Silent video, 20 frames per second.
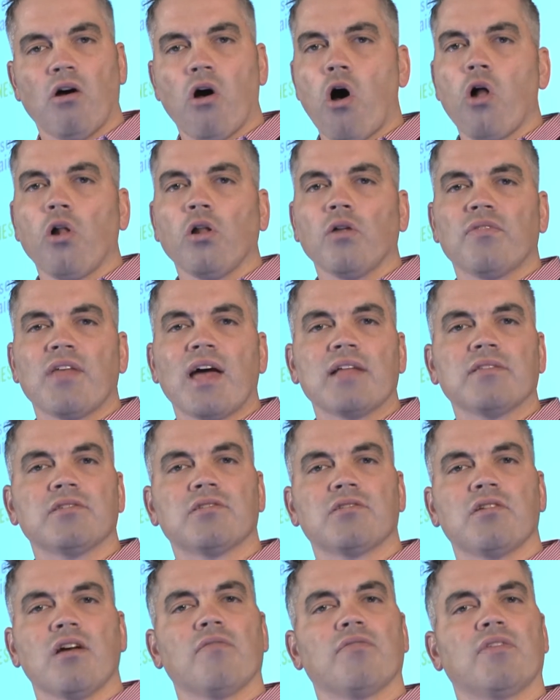All of that
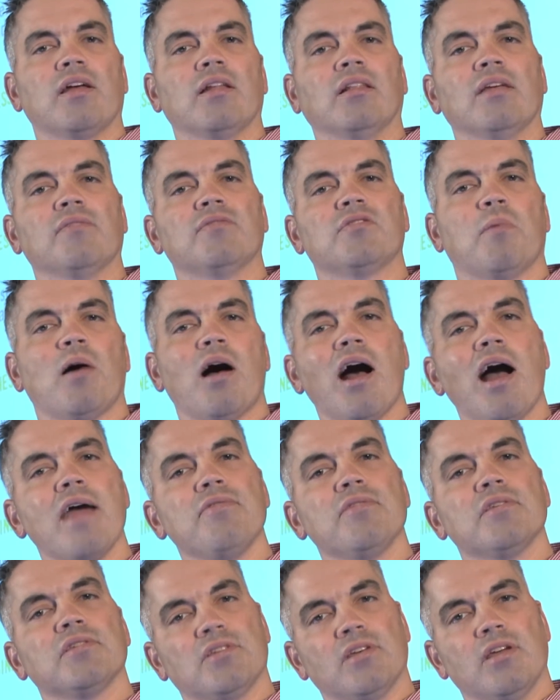stuff that lives
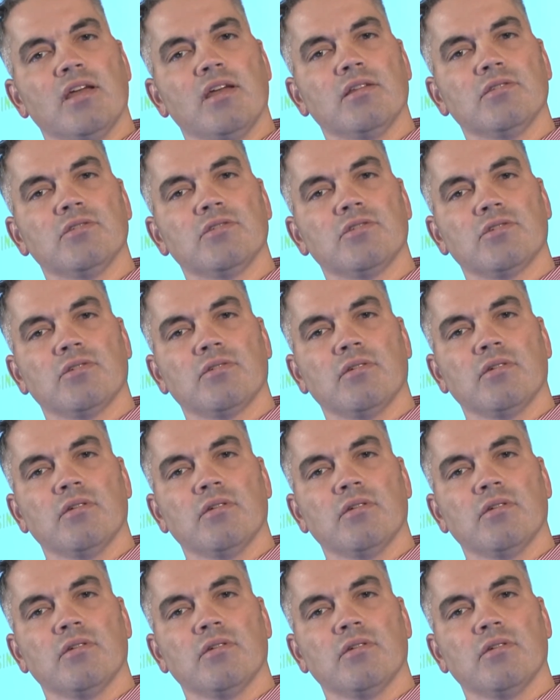behind the scenes,